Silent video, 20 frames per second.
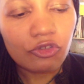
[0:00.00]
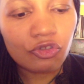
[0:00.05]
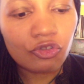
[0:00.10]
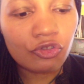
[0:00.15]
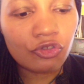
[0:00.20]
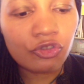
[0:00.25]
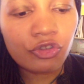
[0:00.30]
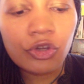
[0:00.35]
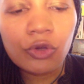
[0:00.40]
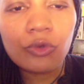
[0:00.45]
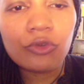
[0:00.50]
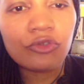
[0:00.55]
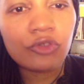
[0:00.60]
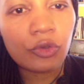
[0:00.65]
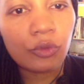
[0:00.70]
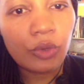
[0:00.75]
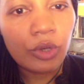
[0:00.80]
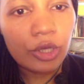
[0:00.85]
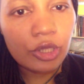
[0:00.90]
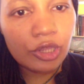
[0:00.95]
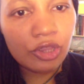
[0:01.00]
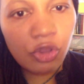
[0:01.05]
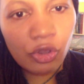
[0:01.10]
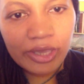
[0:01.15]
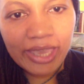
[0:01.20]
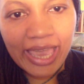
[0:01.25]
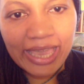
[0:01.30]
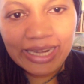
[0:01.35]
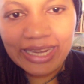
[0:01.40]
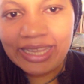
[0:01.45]
choose to
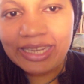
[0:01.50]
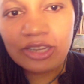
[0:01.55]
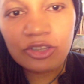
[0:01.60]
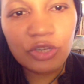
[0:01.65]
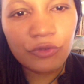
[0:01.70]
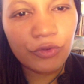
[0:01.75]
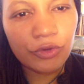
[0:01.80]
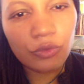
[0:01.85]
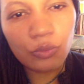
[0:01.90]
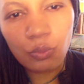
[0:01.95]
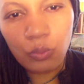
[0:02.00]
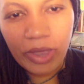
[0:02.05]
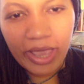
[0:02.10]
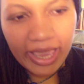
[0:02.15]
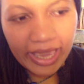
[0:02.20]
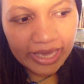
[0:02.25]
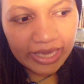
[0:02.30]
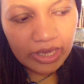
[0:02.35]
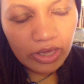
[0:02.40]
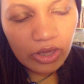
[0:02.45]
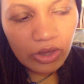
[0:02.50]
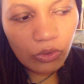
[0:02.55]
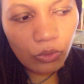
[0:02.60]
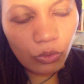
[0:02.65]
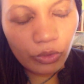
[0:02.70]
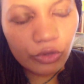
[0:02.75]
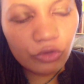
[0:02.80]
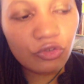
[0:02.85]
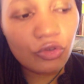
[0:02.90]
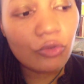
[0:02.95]
look at it in a different way
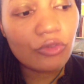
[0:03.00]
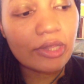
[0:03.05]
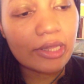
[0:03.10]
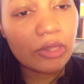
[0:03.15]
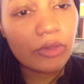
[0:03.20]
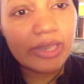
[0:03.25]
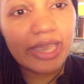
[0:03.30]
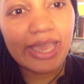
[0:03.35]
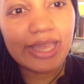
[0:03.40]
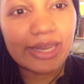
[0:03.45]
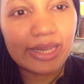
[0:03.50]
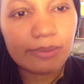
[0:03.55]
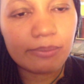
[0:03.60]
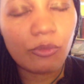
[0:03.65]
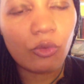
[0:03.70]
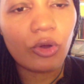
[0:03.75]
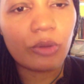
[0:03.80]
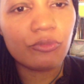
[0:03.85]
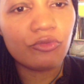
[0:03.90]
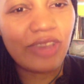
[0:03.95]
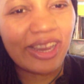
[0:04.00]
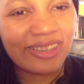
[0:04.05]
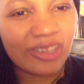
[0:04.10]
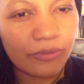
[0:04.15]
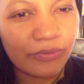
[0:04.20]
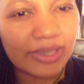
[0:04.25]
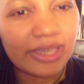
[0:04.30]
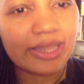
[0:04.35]
or you choose to look at it more objectively,